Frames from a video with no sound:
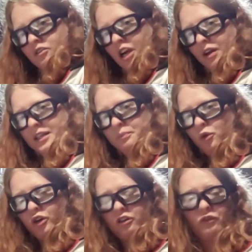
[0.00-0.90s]
dry erase
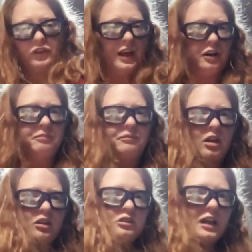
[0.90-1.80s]
board over there
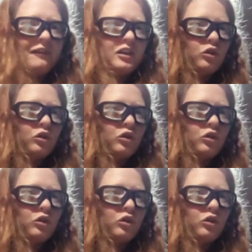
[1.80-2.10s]
on their side of the